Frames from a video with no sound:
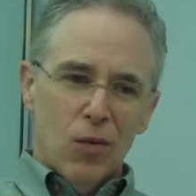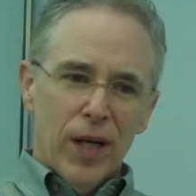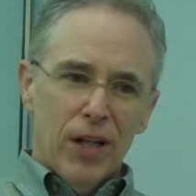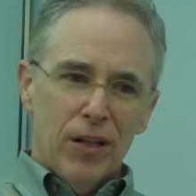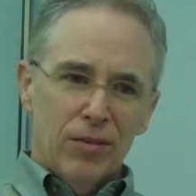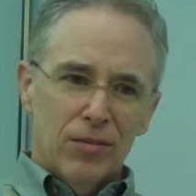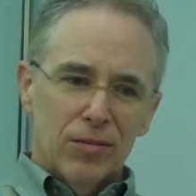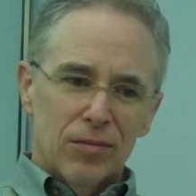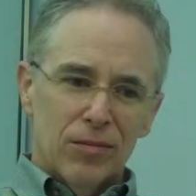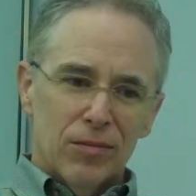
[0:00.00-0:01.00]
Well,
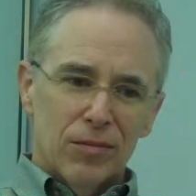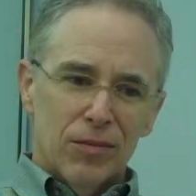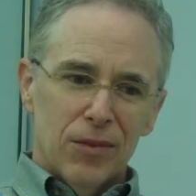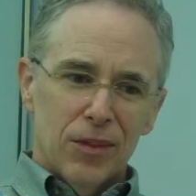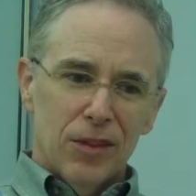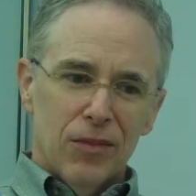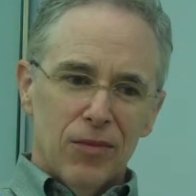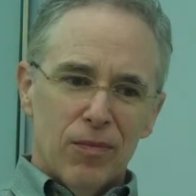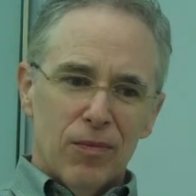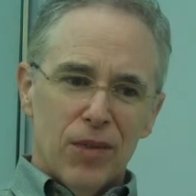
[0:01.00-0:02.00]

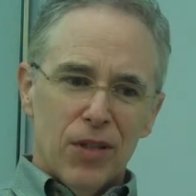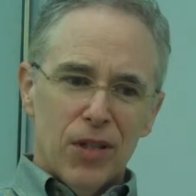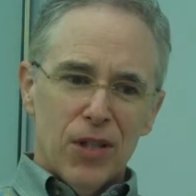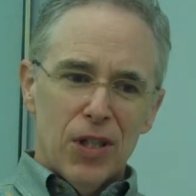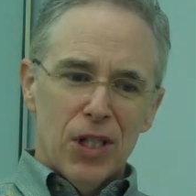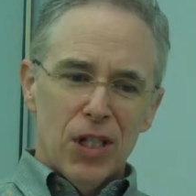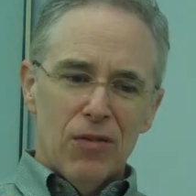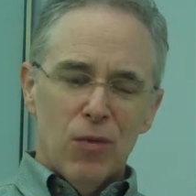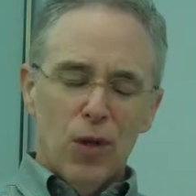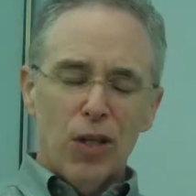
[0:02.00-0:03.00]
if
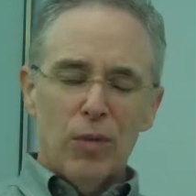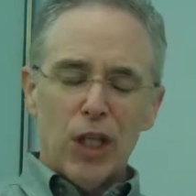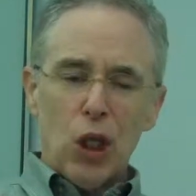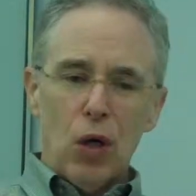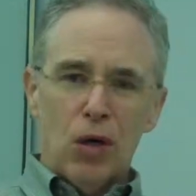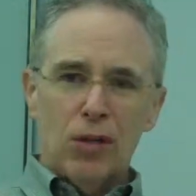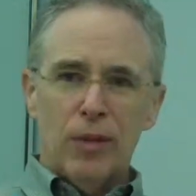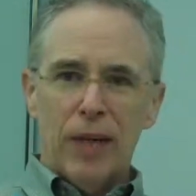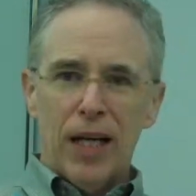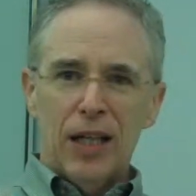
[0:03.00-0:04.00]
we're going to be
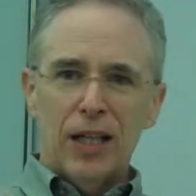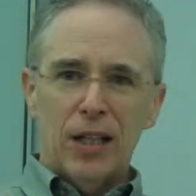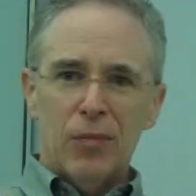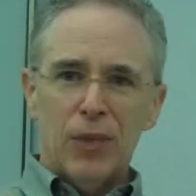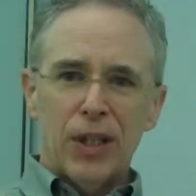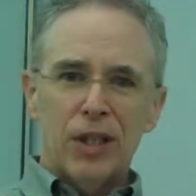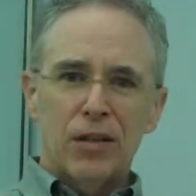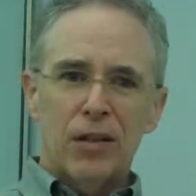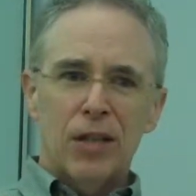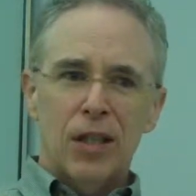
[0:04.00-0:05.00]
called a ballet
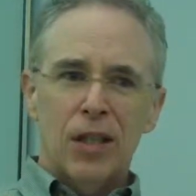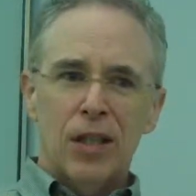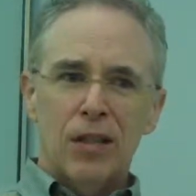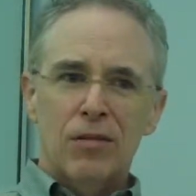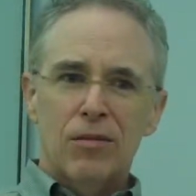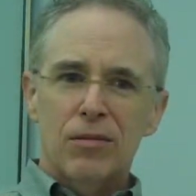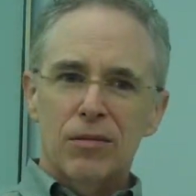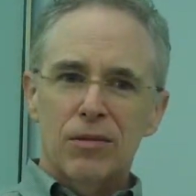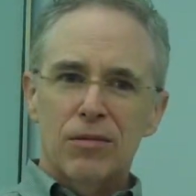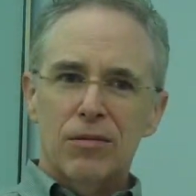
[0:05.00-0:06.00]
company, then
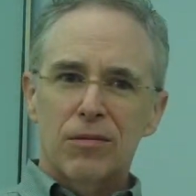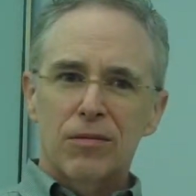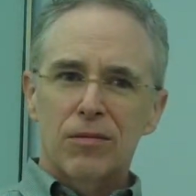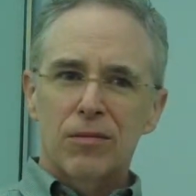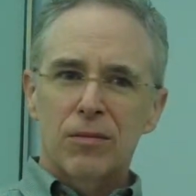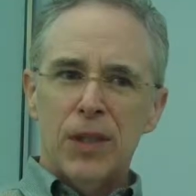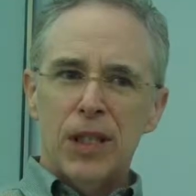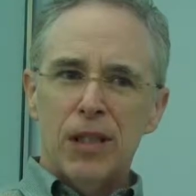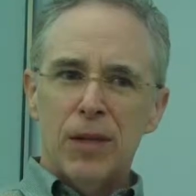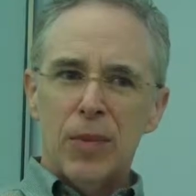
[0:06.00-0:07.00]
we
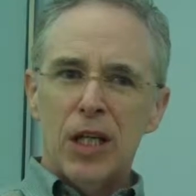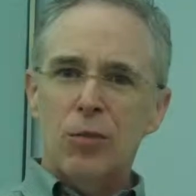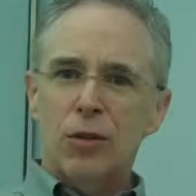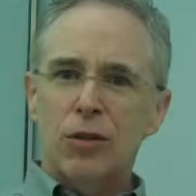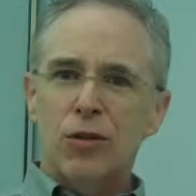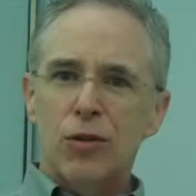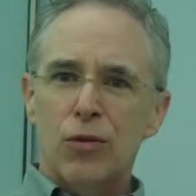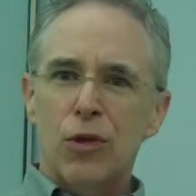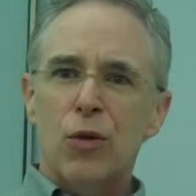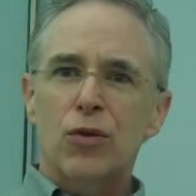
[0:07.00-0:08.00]
need to be able to
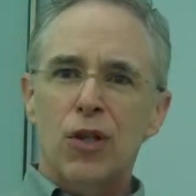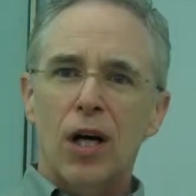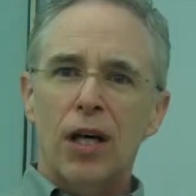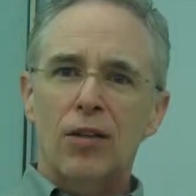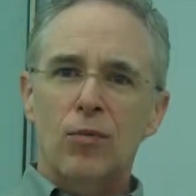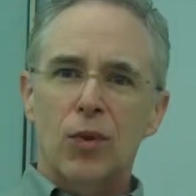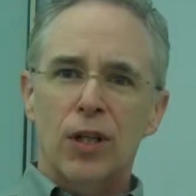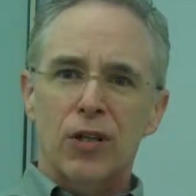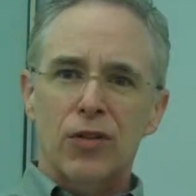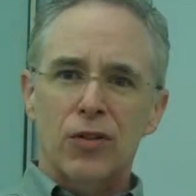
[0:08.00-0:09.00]
do those kind of
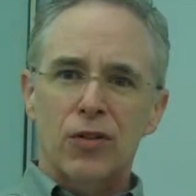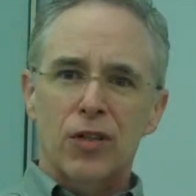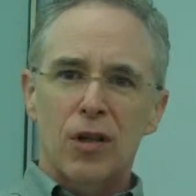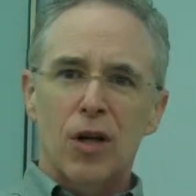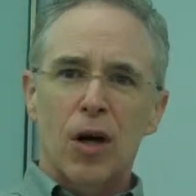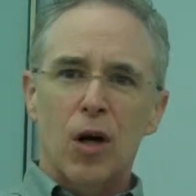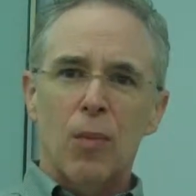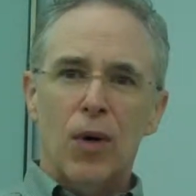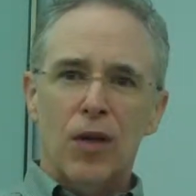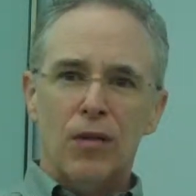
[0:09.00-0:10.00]
productions that are
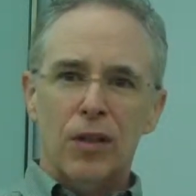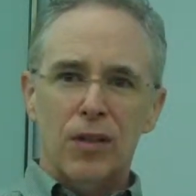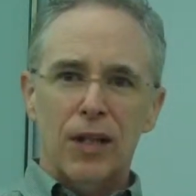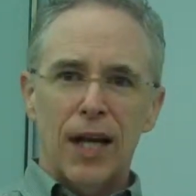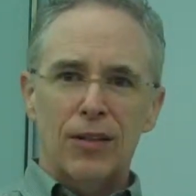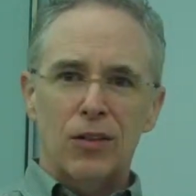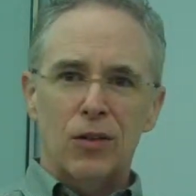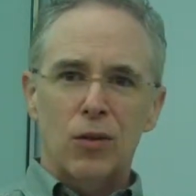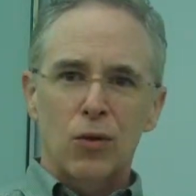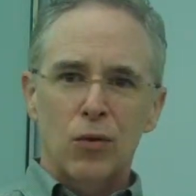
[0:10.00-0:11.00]
a part of the
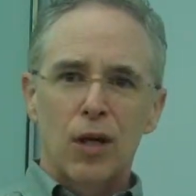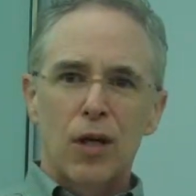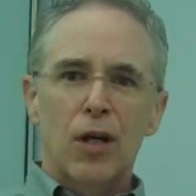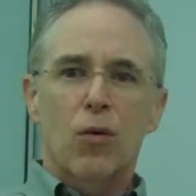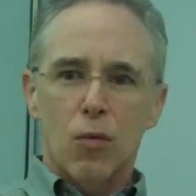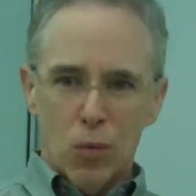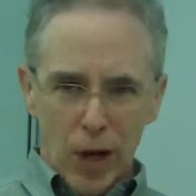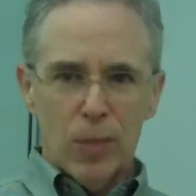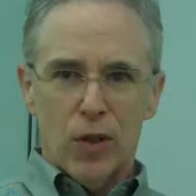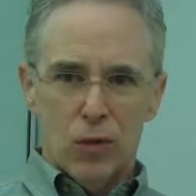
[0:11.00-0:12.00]
classical
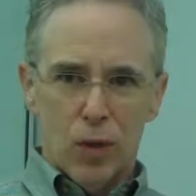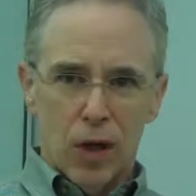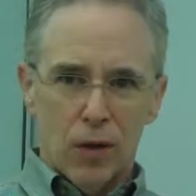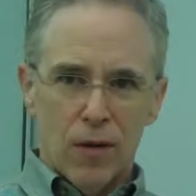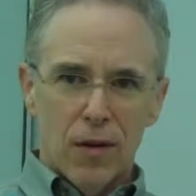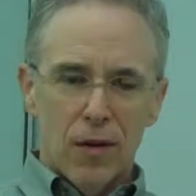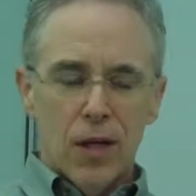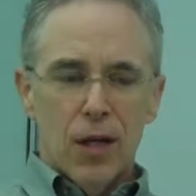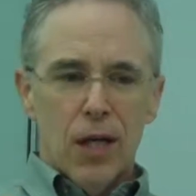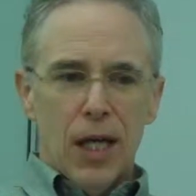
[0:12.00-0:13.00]
repertoire.
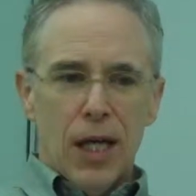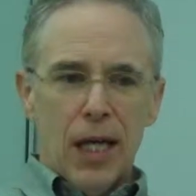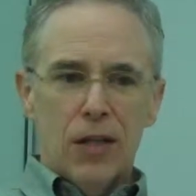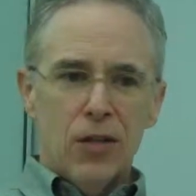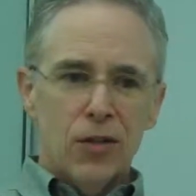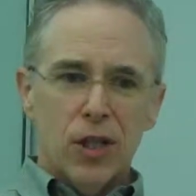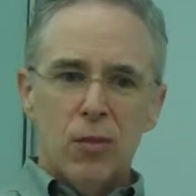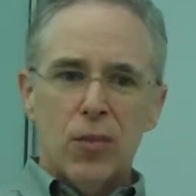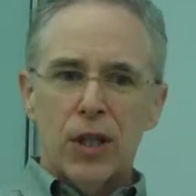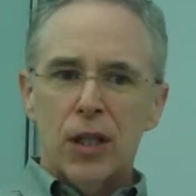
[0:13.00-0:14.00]
And this
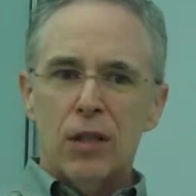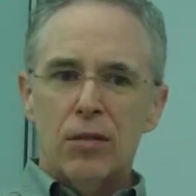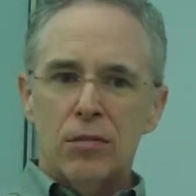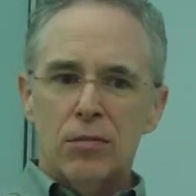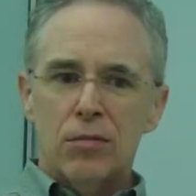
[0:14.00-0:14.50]
company